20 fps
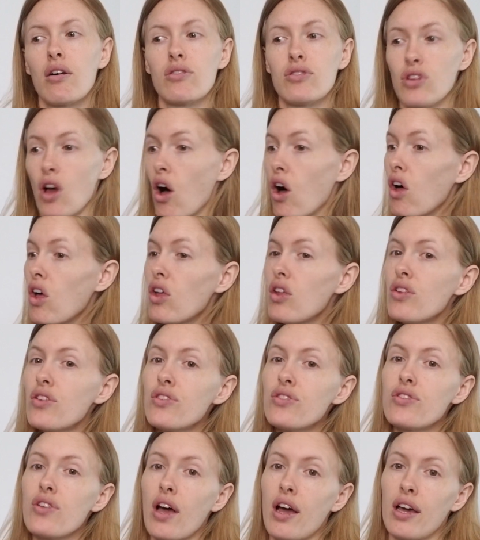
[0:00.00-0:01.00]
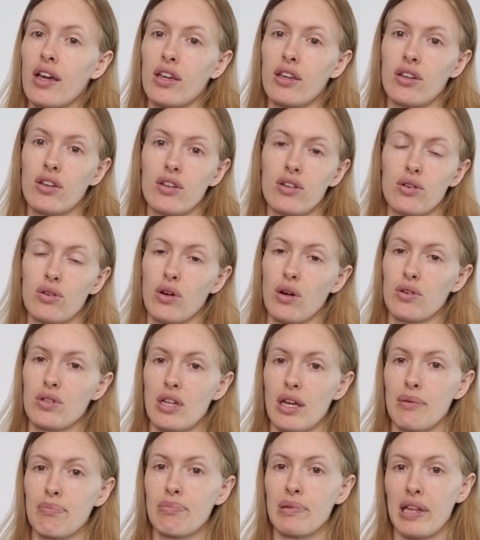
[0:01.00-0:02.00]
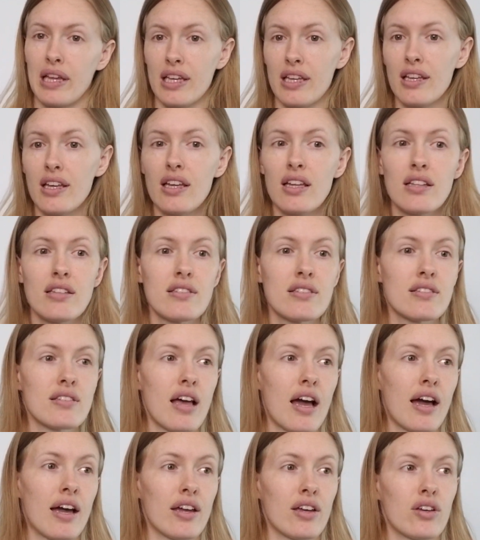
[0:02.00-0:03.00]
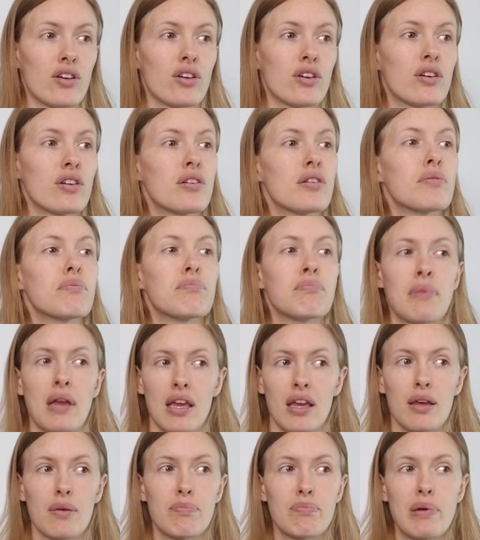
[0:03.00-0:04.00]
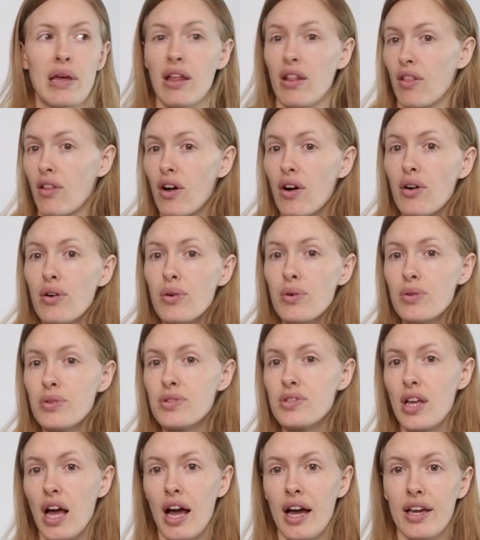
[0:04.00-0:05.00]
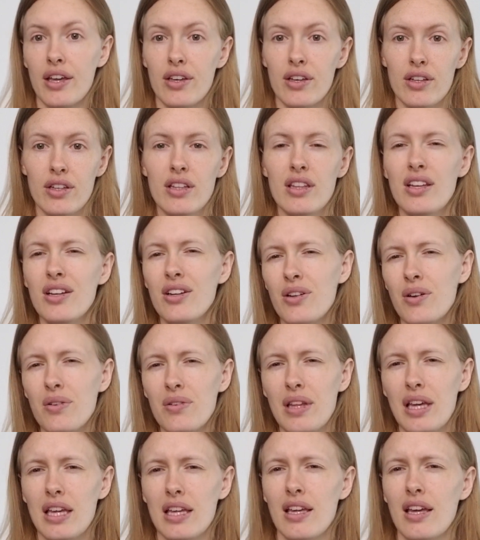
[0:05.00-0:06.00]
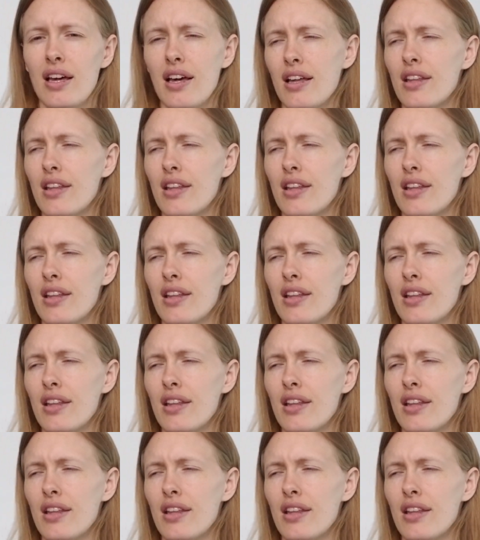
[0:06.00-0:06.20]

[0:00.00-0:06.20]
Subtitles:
dolls, I could crochet blankets, I could make pillows, I could, you know, like,